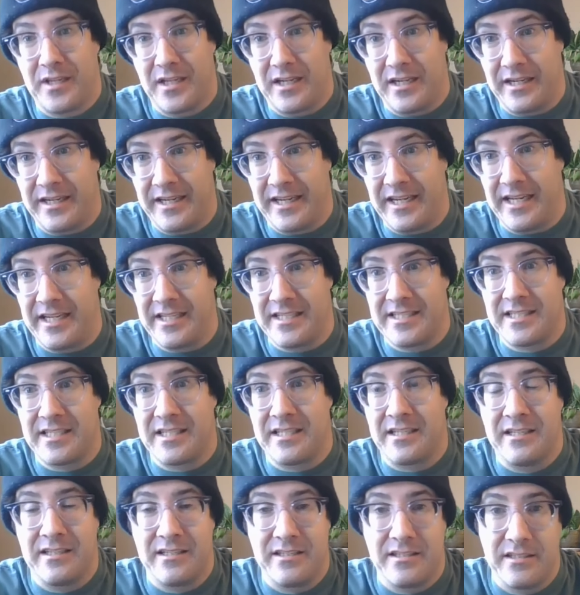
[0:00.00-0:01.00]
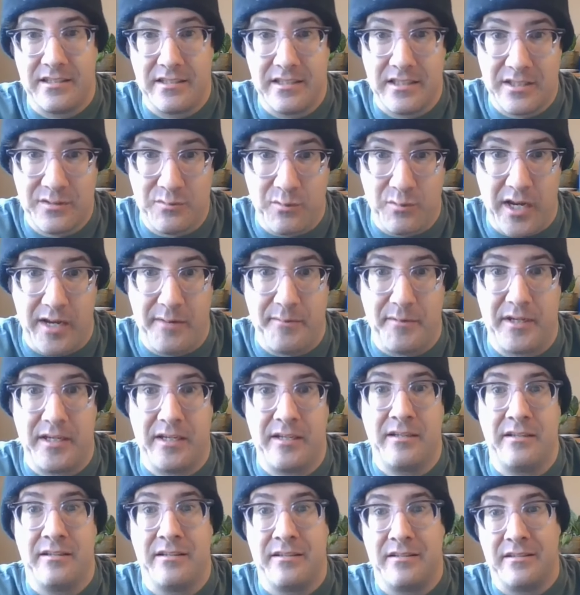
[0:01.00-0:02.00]
against
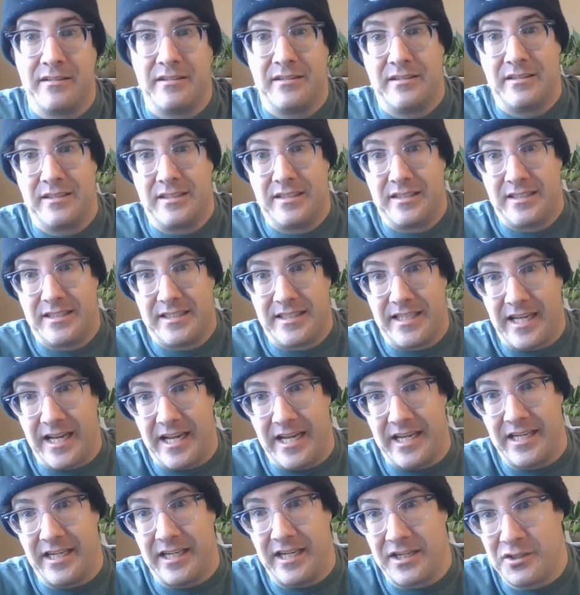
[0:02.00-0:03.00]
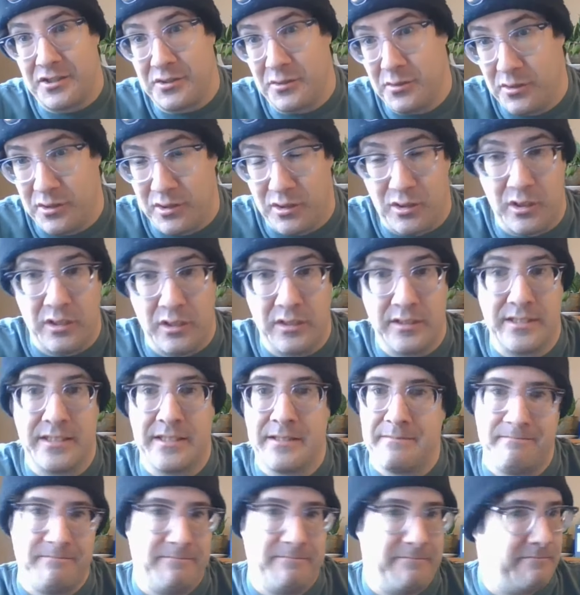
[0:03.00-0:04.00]
Swayman. Today he got two
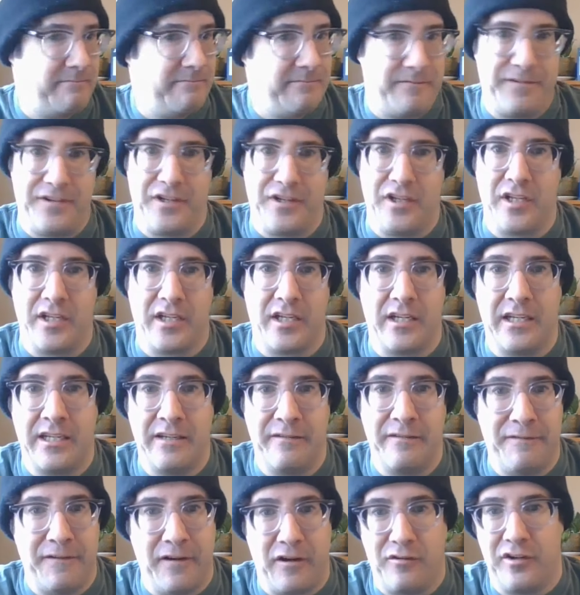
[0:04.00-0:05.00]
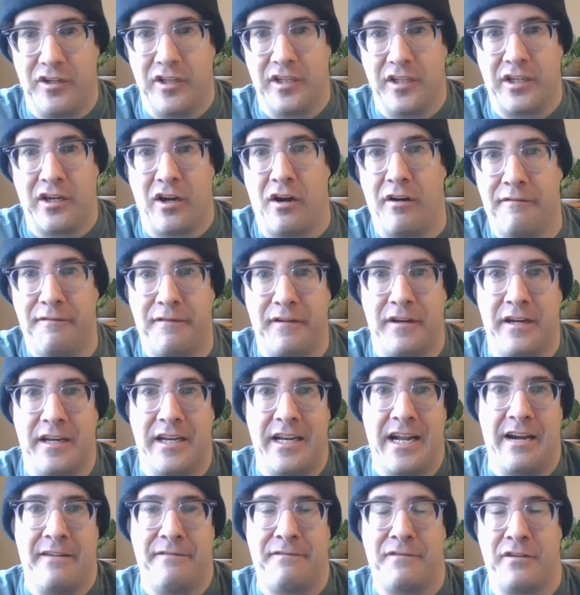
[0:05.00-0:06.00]
goals. He felt really
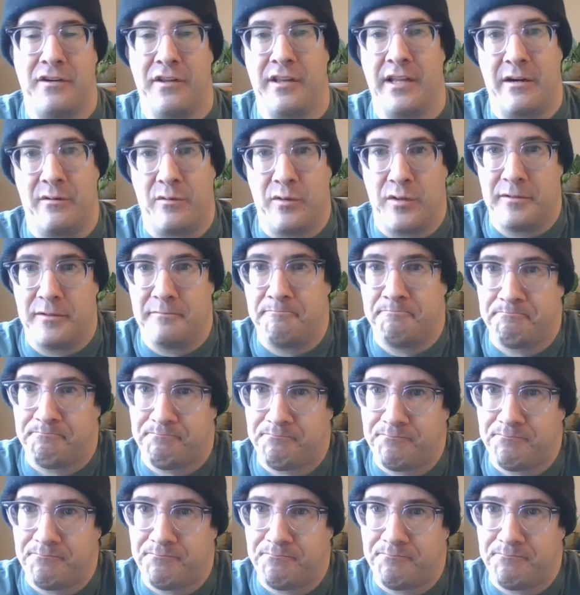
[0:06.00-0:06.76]
confident after that one.